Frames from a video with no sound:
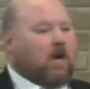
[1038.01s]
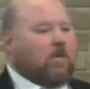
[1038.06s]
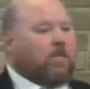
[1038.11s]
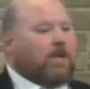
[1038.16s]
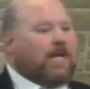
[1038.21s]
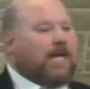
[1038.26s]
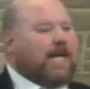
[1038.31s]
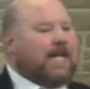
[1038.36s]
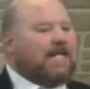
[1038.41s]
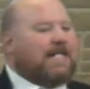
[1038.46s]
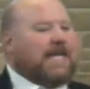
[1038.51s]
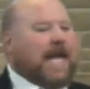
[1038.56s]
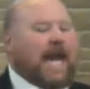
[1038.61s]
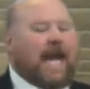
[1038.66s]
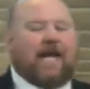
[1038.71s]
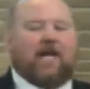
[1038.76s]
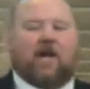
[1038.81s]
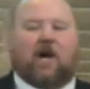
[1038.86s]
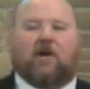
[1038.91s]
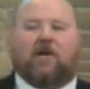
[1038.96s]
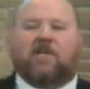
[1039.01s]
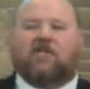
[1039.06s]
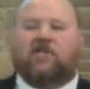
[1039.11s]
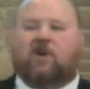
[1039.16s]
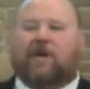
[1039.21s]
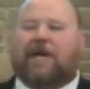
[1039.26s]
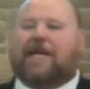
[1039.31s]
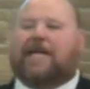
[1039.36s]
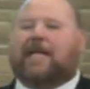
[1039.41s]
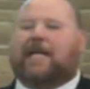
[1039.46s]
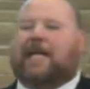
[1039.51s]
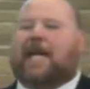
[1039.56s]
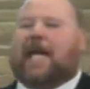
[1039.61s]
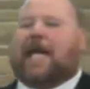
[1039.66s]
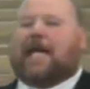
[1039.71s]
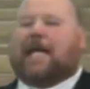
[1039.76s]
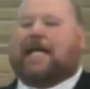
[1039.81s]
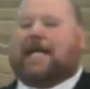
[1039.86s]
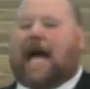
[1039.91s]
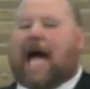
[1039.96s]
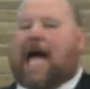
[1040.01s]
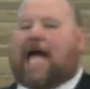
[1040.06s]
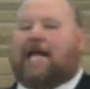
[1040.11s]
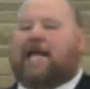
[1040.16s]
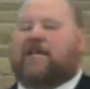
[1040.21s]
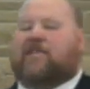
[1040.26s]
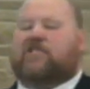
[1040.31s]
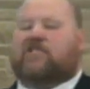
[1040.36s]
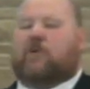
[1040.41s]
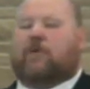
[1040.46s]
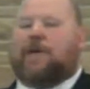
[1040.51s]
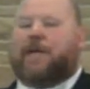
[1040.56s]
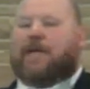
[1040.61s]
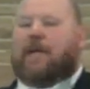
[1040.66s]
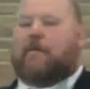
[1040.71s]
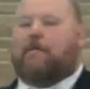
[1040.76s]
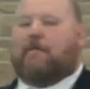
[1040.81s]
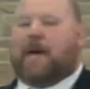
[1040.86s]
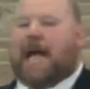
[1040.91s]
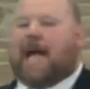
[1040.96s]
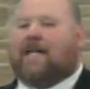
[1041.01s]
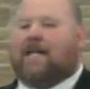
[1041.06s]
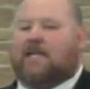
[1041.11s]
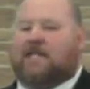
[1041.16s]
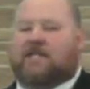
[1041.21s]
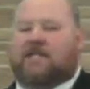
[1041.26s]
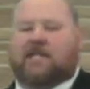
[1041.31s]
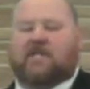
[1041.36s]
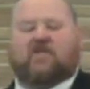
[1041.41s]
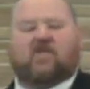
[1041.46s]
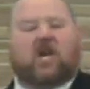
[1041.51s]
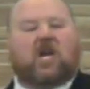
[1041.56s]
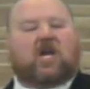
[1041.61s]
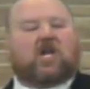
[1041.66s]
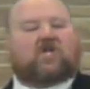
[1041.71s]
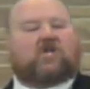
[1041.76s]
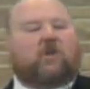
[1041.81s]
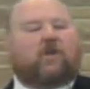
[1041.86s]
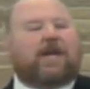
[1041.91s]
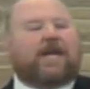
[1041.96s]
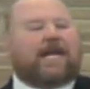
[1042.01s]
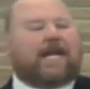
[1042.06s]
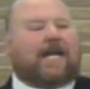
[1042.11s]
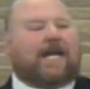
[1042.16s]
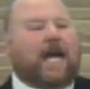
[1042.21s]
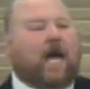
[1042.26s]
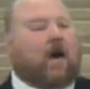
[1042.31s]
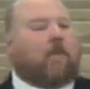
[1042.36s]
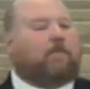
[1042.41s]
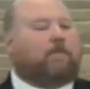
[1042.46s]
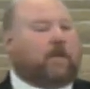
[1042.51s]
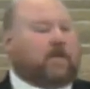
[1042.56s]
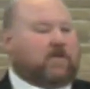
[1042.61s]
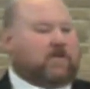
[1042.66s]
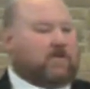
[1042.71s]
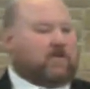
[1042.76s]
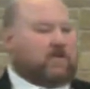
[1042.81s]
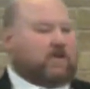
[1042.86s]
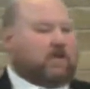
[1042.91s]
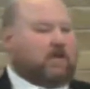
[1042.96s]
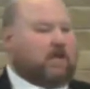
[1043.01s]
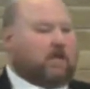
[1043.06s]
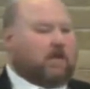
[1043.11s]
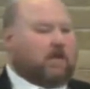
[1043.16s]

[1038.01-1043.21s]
We need his hand on us so he can guide us, so he can balance us, so he can help us.